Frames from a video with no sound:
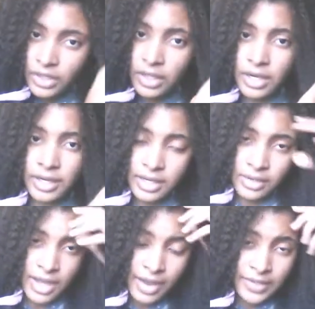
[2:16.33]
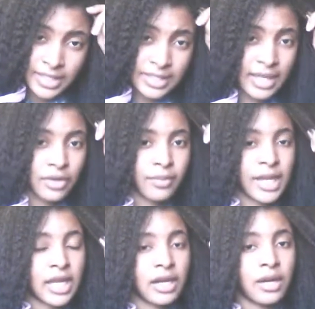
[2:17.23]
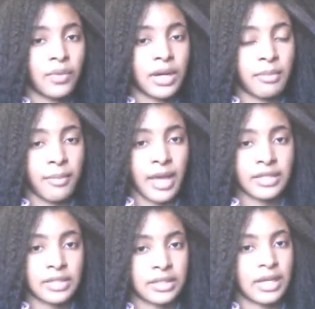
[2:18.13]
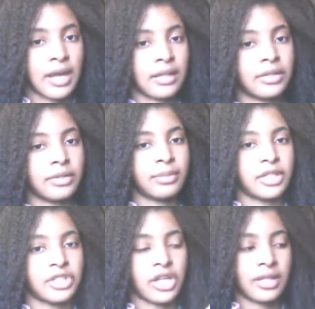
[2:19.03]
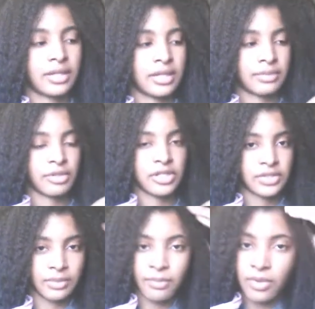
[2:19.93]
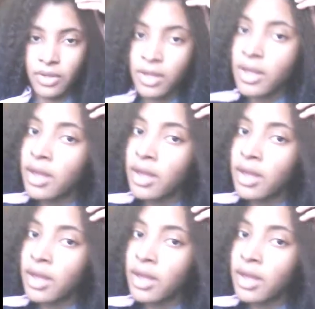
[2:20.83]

Alright, now how I detangle my hair when I'm about to style it or put a gel in it is pretty simple.